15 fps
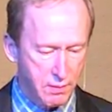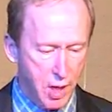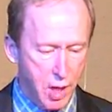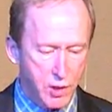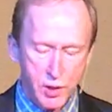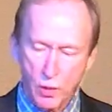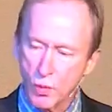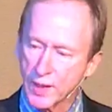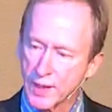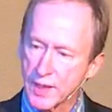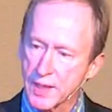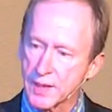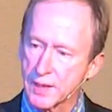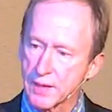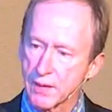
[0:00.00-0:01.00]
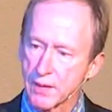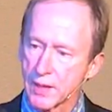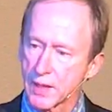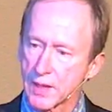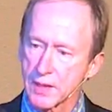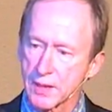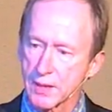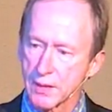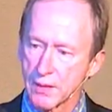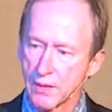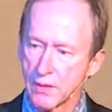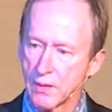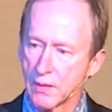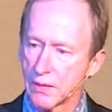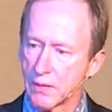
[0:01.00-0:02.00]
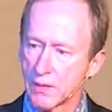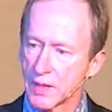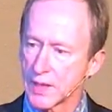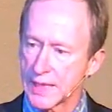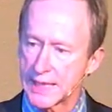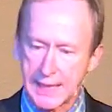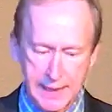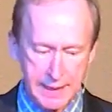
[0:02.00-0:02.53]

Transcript: So what is this it?